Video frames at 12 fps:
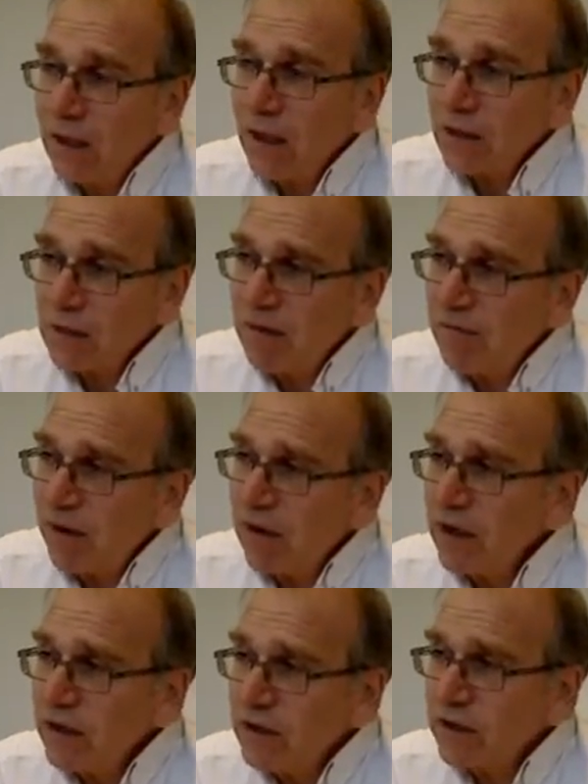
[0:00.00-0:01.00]
And that's been
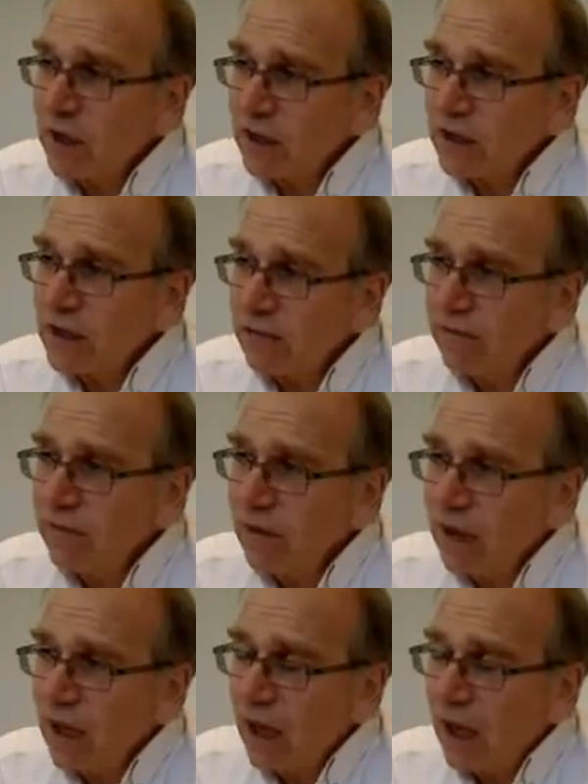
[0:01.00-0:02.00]
very instructive.
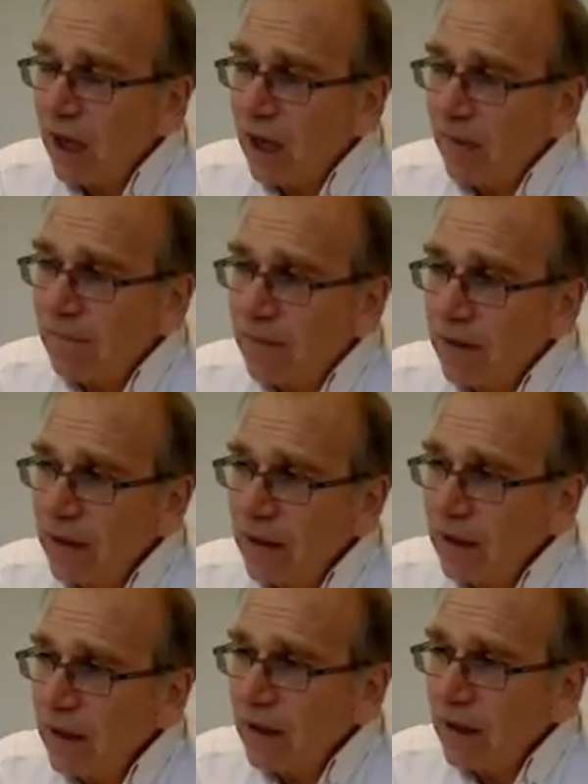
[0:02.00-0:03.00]

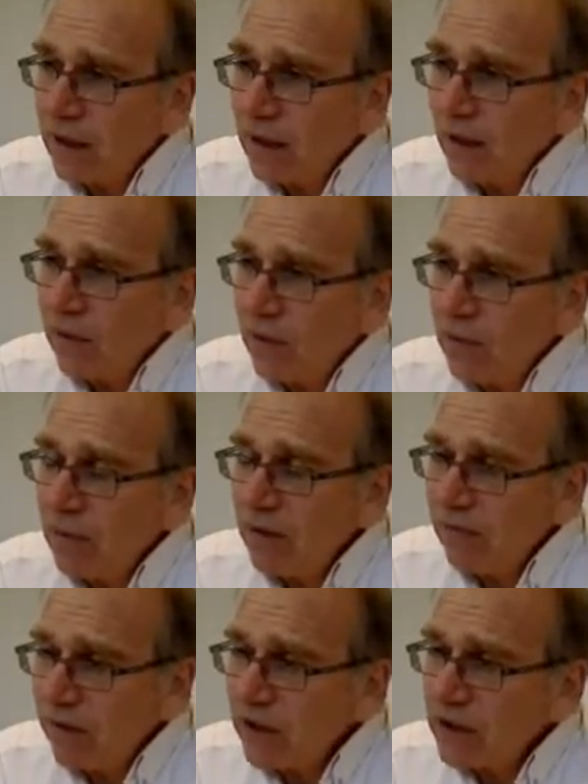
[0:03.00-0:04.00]
When
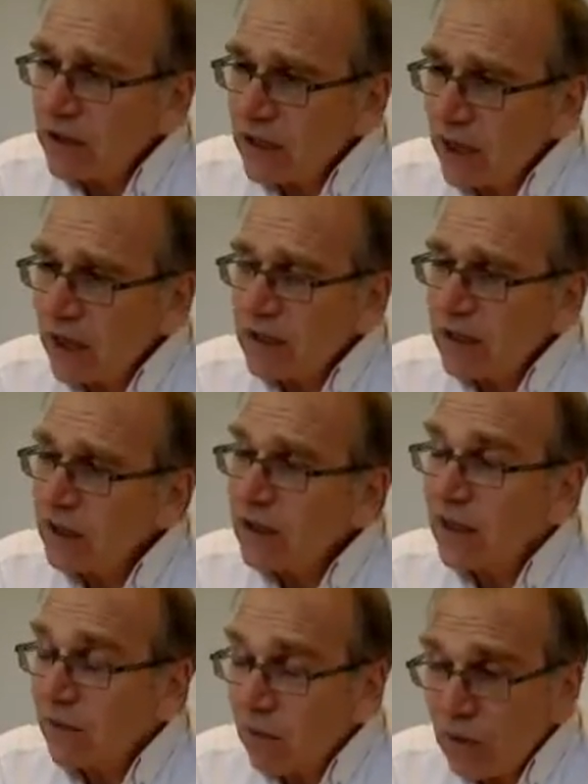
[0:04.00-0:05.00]
we first started
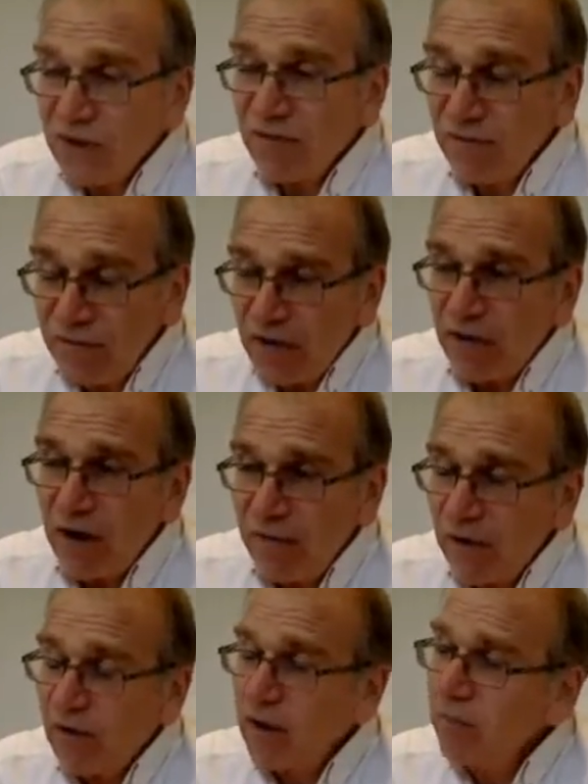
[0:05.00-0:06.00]
this, there was a very,
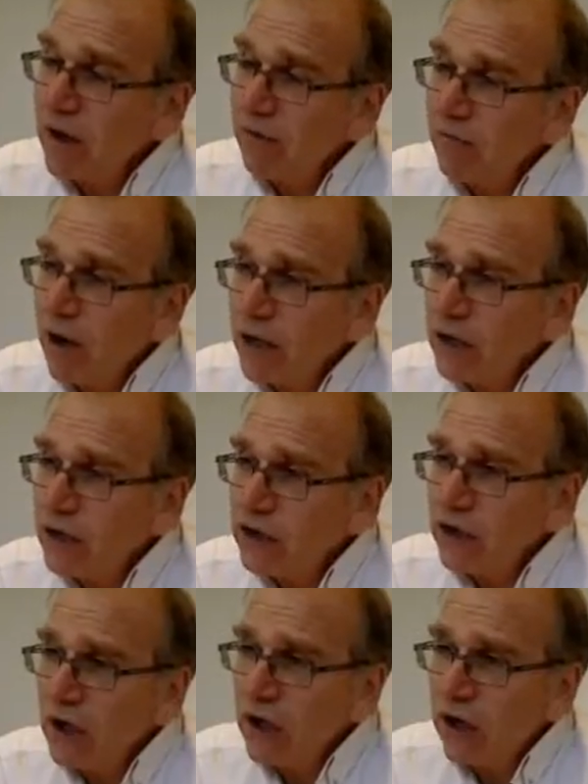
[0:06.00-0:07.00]
very big
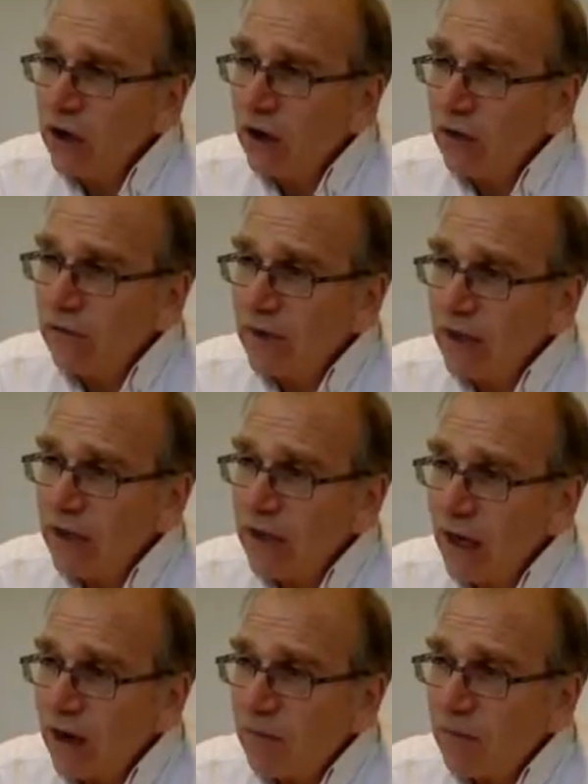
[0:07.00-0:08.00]
range of
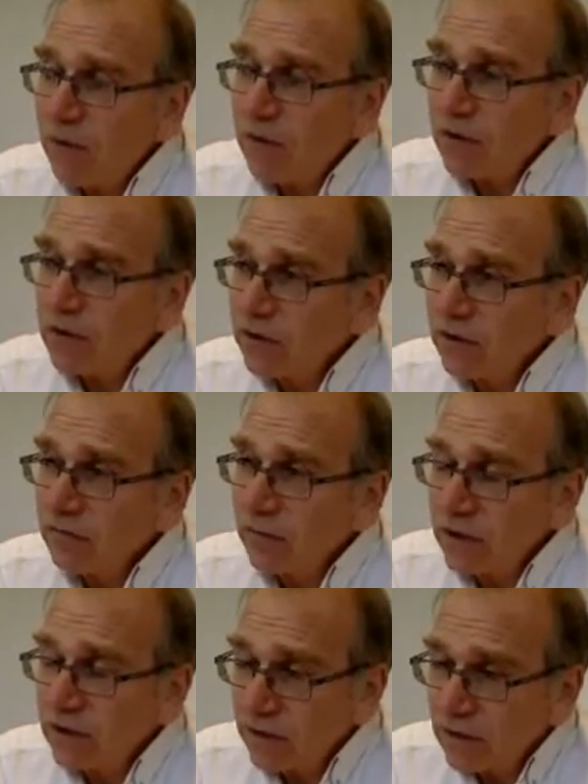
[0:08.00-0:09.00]
the outputs,
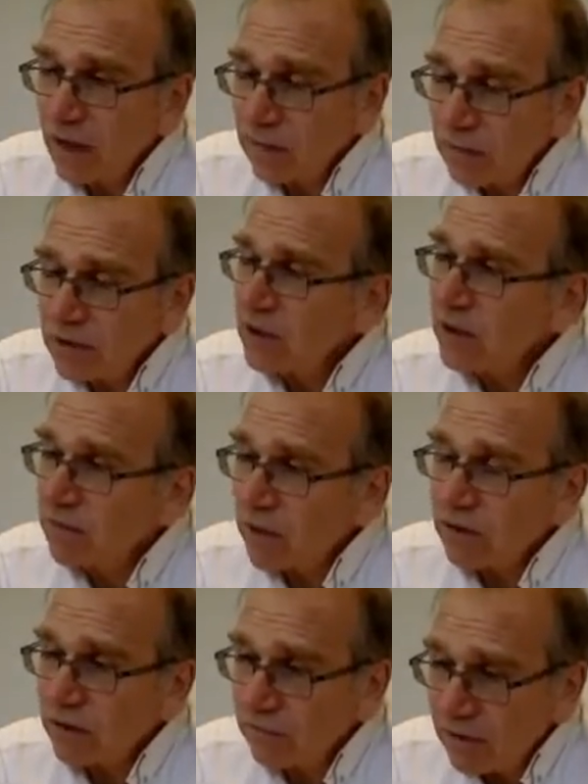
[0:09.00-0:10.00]
which the outputs of these
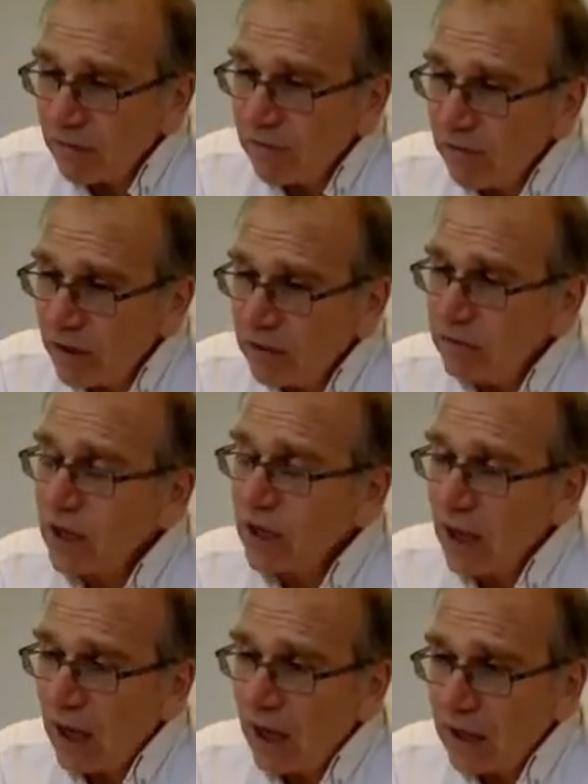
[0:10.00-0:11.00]
models are river flows,
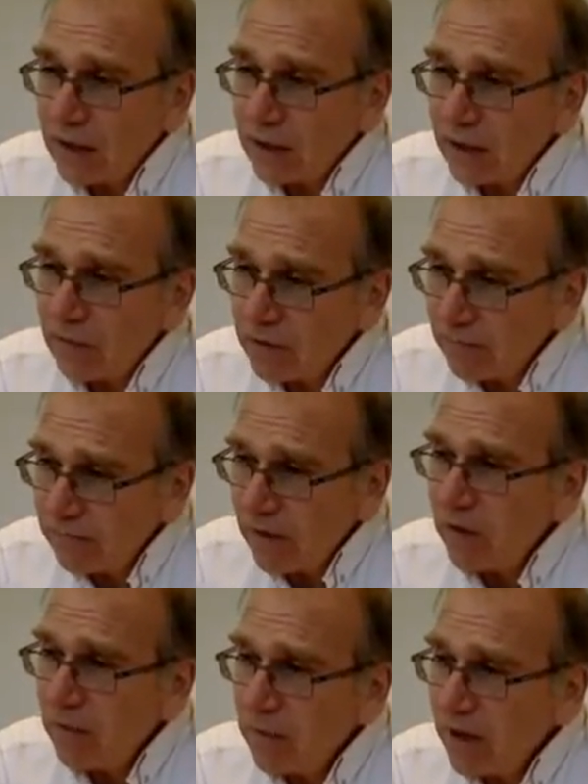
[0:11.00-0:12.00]
and there was a
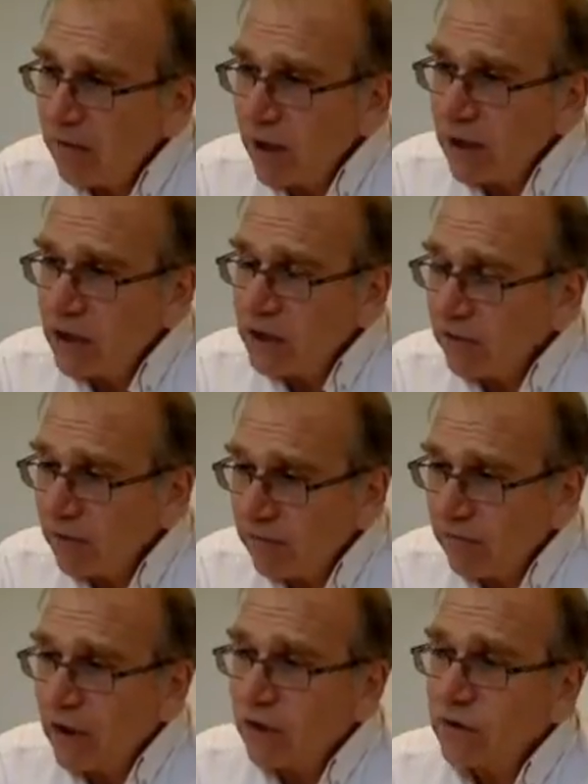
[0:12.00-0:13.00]
very big range of the
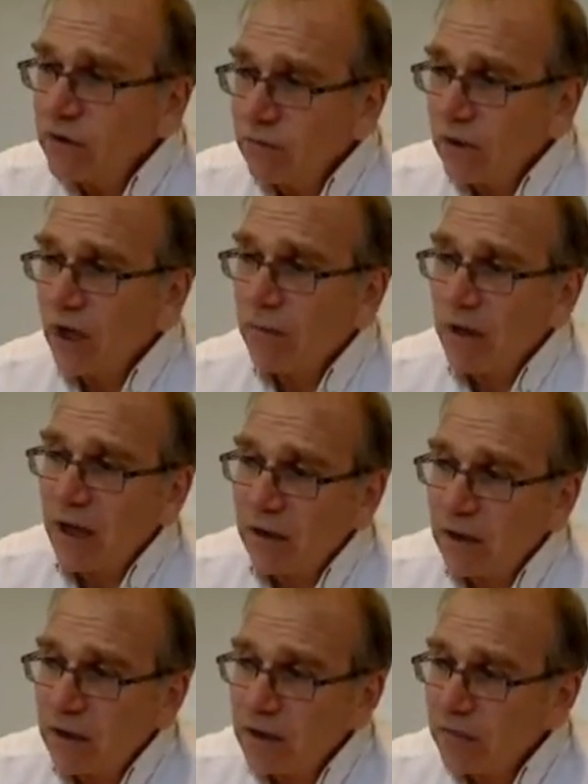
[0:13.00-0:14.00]
flows that were coming
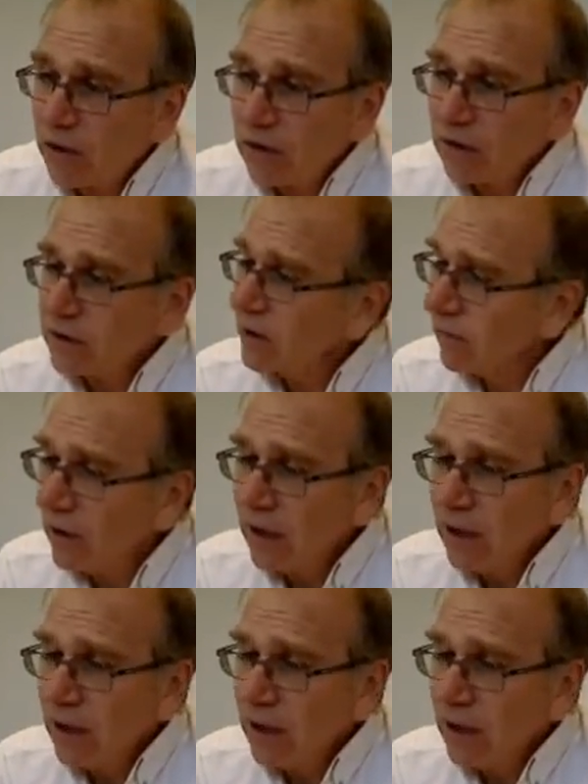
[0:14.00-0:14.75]
out of these models.